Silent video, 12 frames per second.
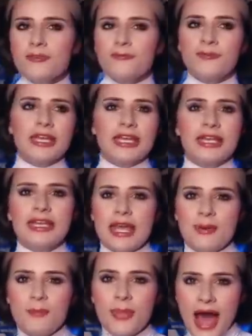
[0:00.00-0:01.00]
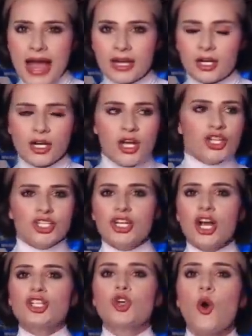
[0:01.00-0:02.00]
the freaking Empire. She
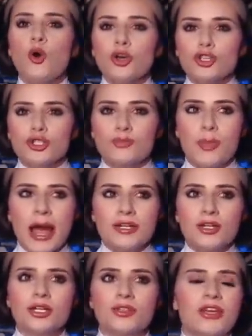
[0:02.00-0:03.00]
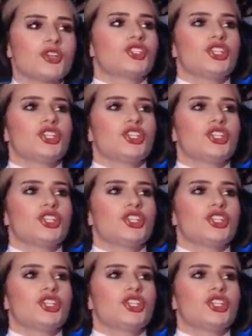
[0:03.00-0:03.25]
got tortured by Darth Vader.